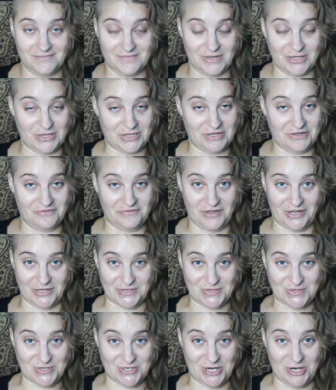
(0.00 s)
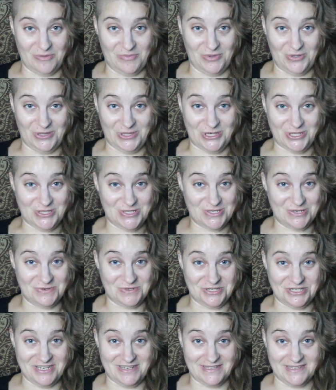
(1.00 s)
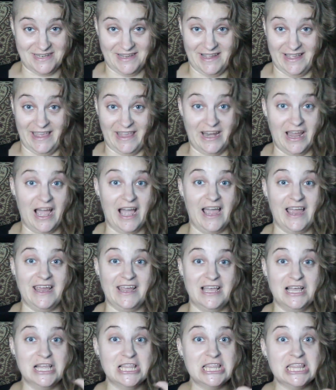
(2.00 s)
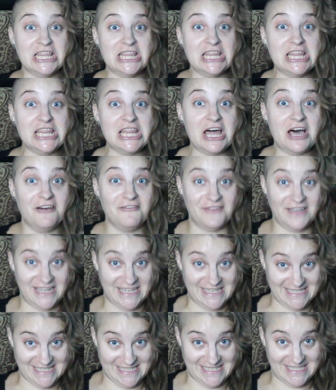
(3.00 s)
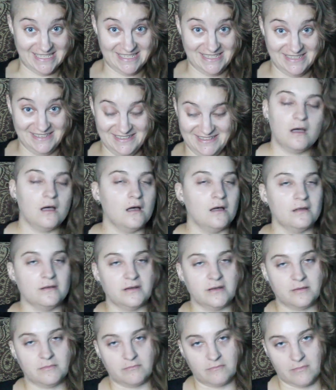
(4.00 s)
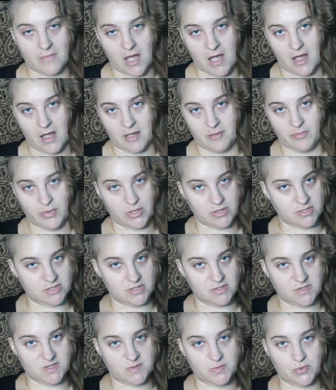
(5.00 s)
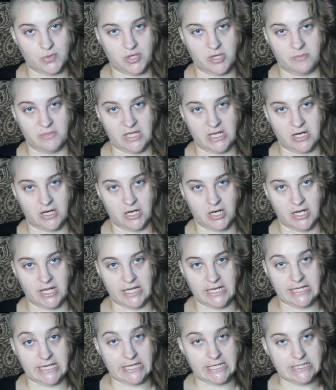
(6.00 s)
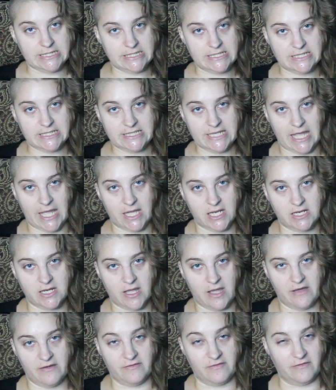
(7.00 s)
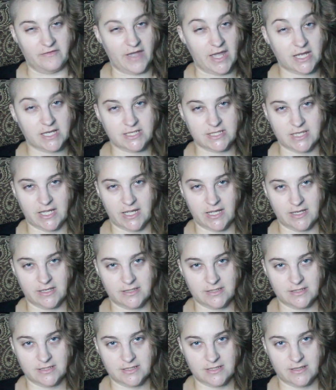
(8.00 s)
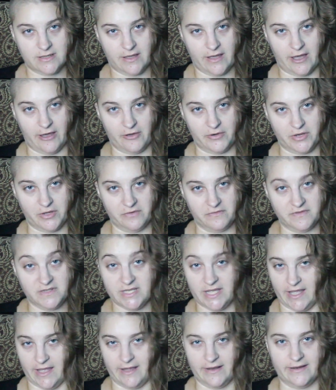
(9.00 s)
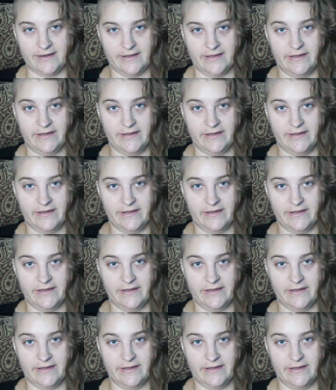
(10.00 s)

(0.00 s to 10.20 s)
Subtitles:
And the effects are terrible. And it's so cheesy. And I love it. On my personal spookometer, it gets 10 vexings out of 10.